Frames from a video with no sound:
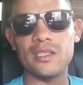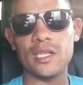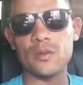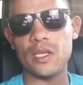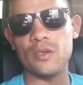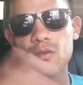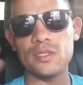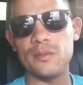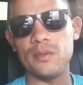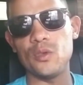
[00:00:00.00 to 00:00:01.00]
That's why you don't
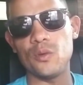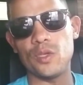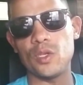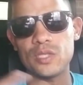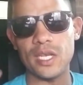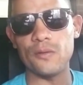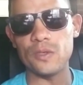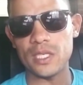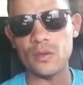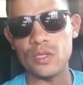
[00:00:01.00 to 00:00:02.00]
see me doing videos every
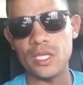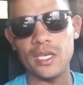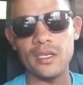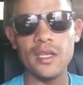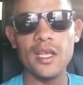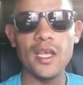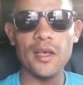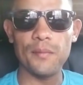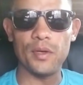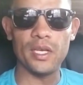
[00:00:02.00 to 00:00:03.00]
single day.
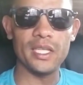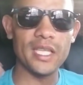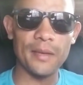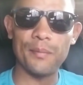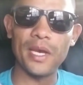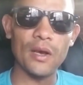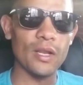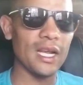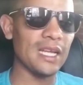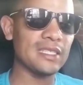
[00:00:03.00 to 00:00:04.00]
But hit that bell,
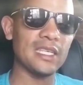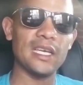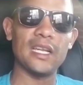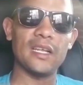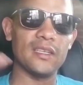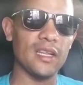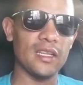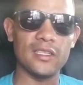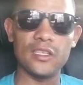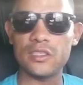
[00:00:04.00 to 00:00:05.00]
like I said,
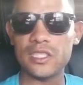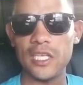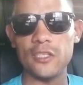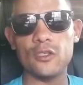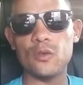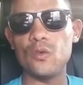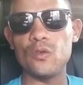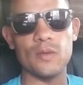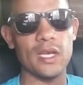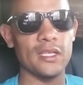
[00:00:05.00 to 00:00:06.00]
and just stay
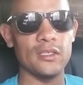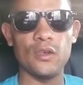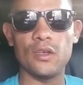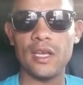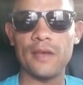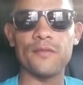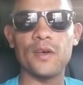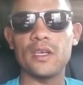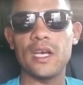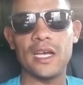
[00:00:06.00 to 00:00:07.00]
tuned, man. You're going to have
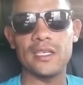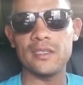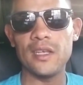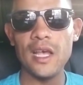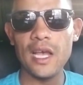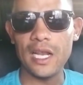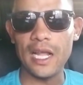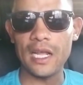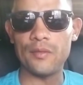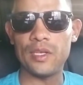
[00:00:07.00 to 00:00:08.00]
fun, guys. A
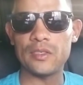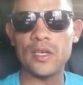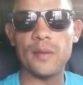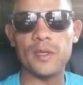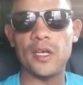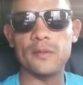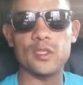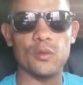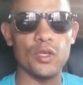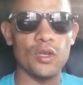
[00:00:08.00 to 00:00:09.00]
lot of events are coming up,
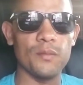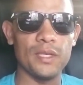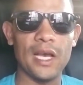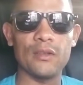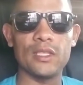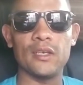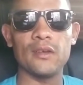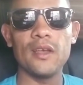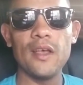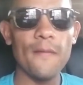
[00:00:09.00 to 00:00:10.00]
so we're going to be out there